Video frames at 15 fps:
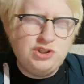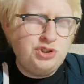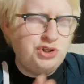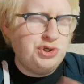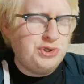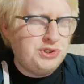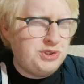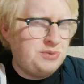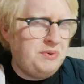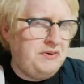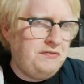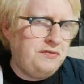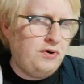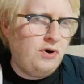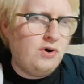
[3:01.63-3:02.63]
just
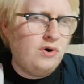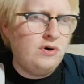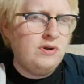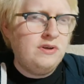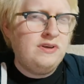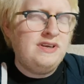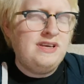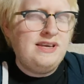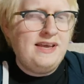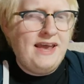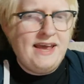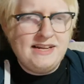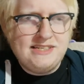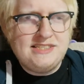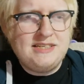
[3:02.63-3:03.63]
before
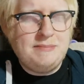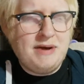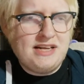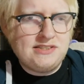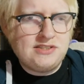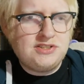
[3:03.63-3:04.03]
Indy Man